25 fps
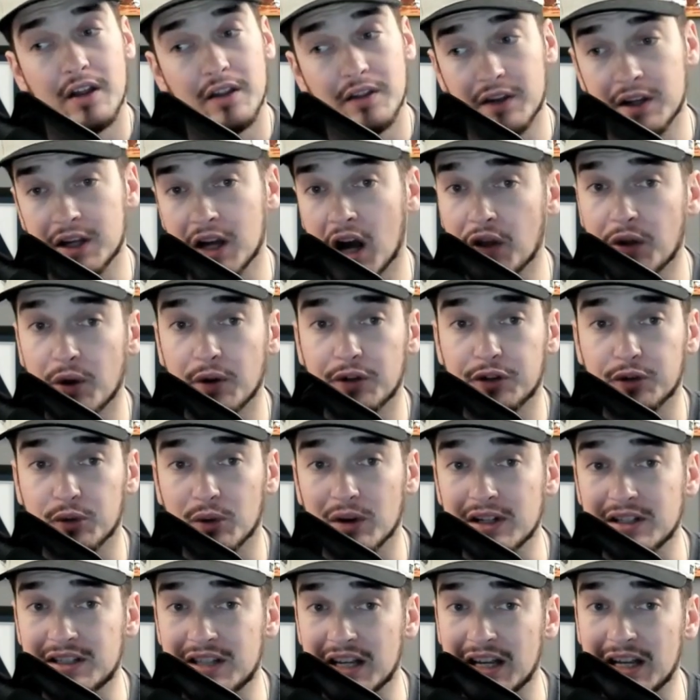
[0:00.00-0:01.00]
The other
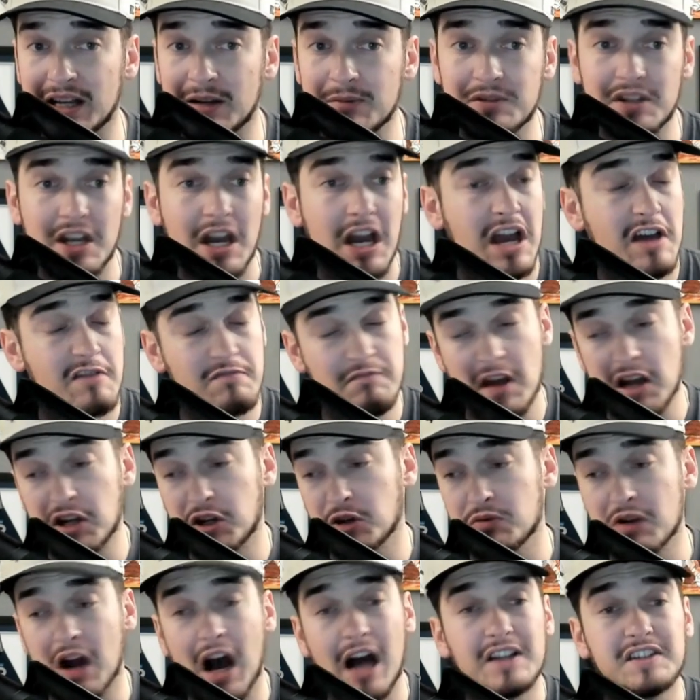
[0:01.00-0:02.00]
three teams, they do
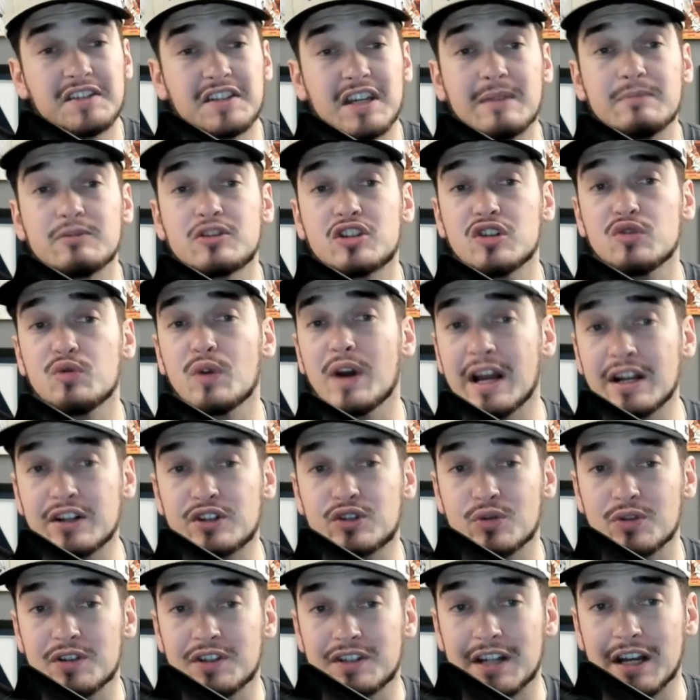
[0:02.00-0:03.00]
not seem too
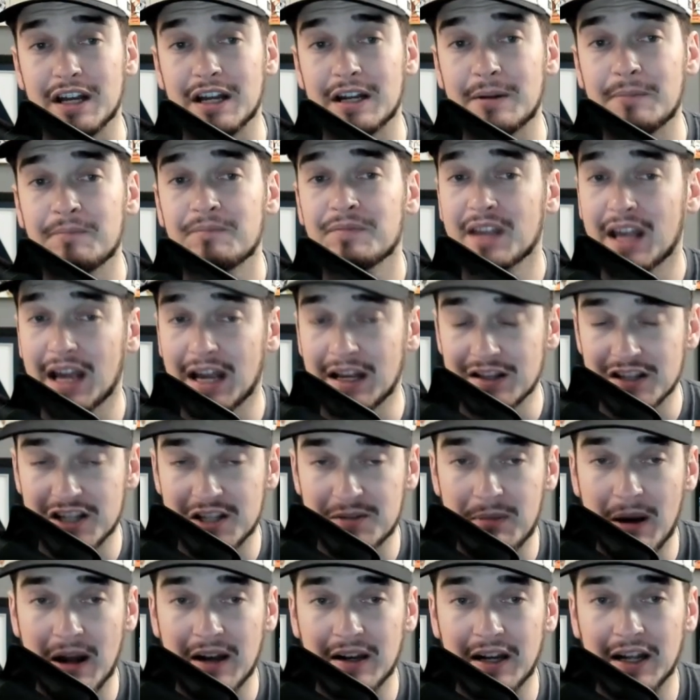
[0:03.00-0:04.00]
interested in
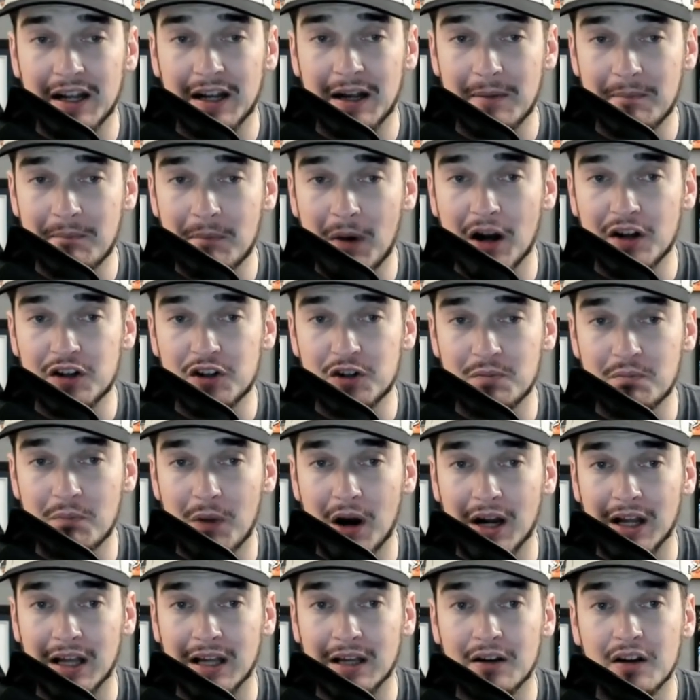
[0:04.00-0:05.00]
spending much
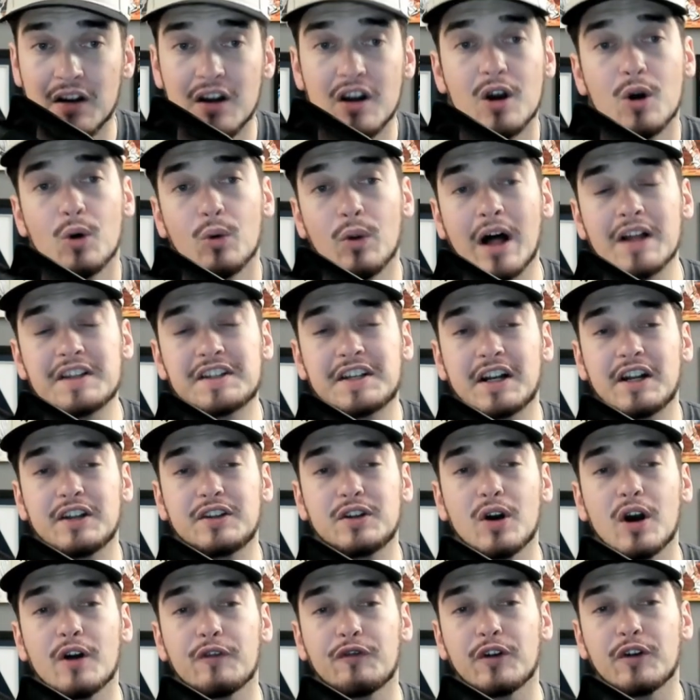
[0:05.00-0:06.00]
money. Well, that's going to
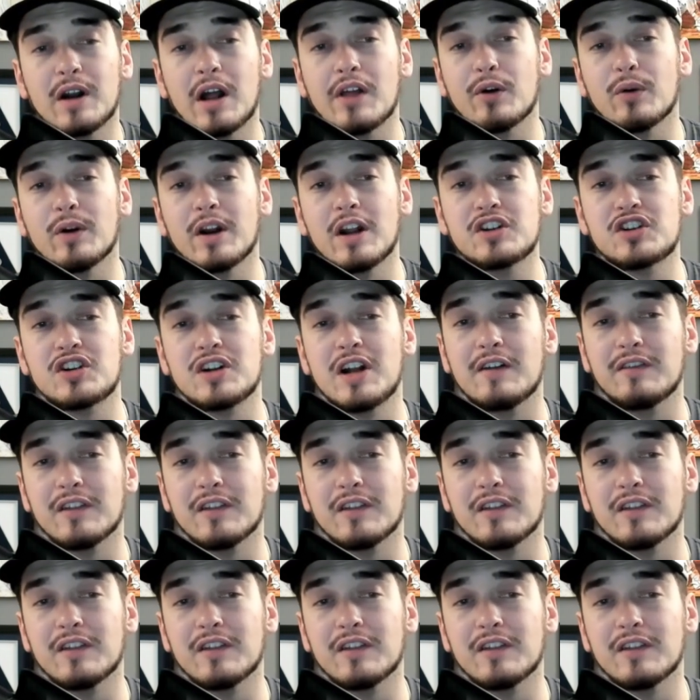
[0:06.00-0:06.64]
do it for another edition of